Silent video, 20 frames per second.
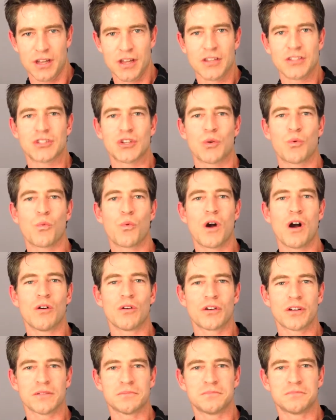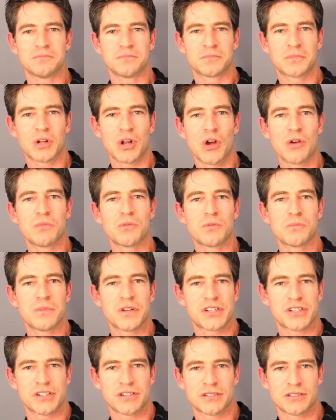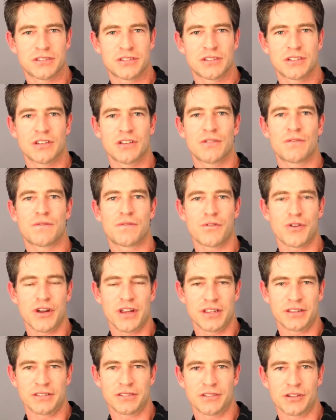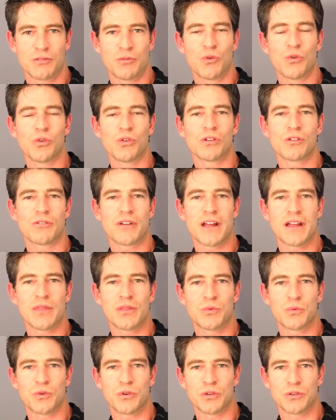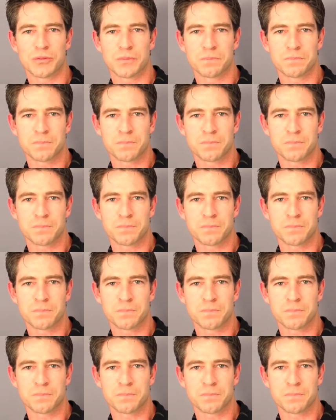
So welcome Global Missions friends all around the world.